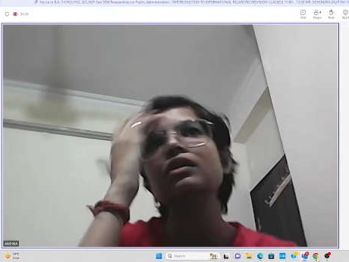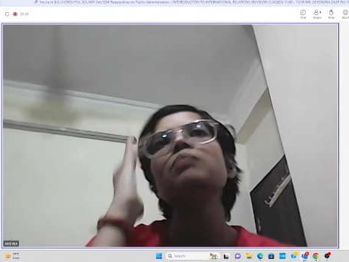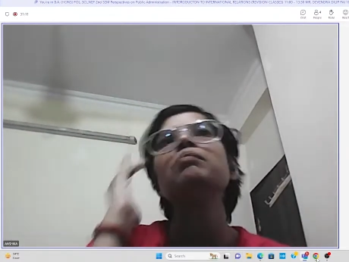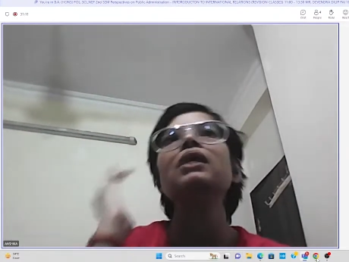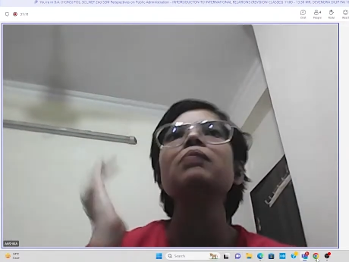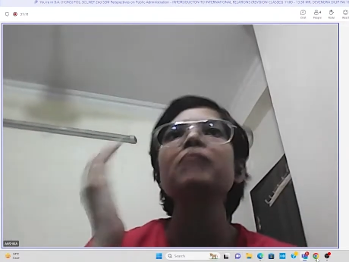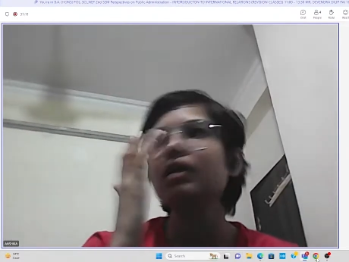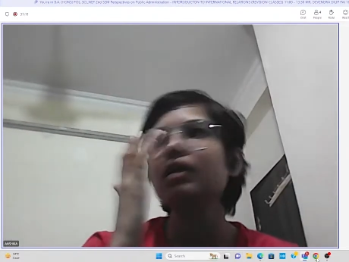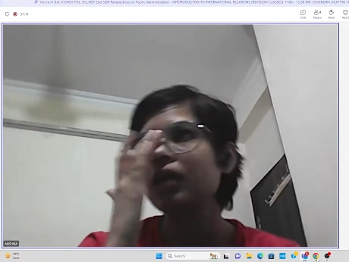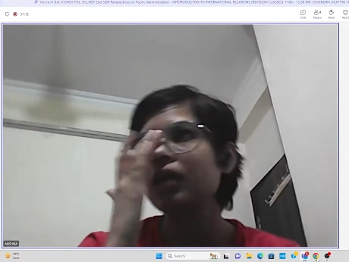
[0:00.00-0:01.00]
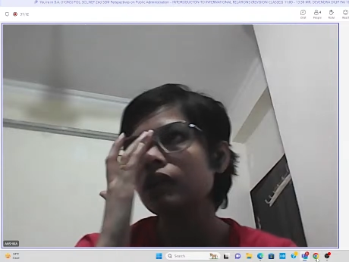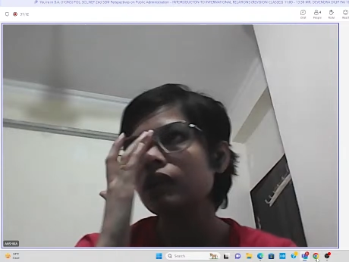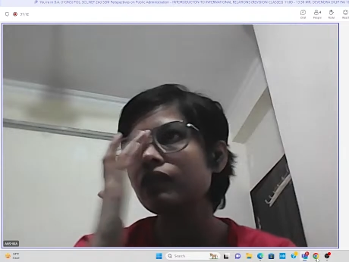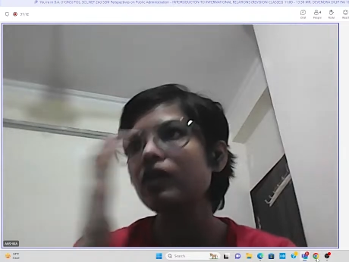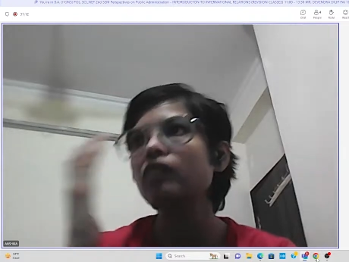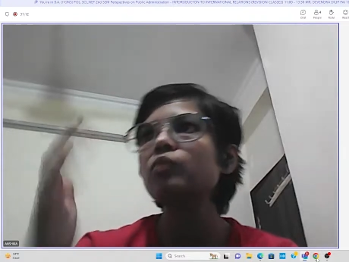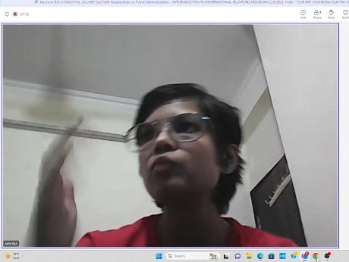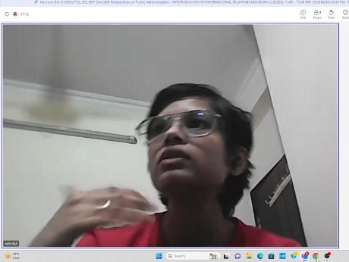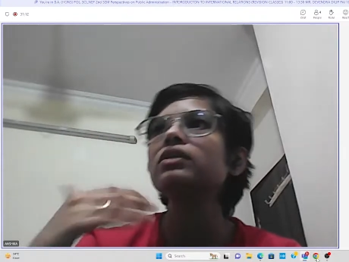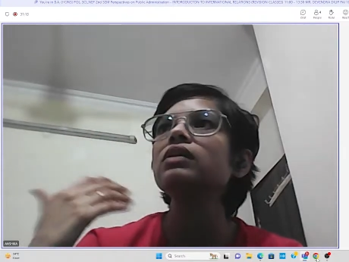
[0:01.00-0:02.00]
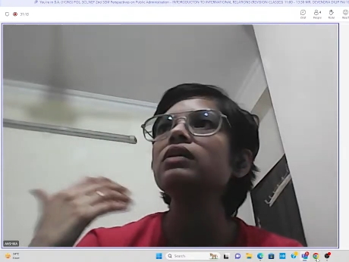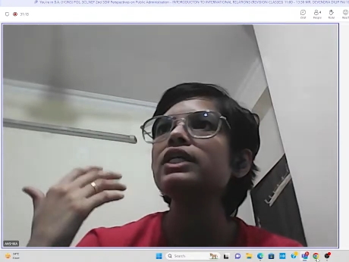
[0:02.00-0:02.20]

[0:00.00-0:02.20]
that maybe if a woman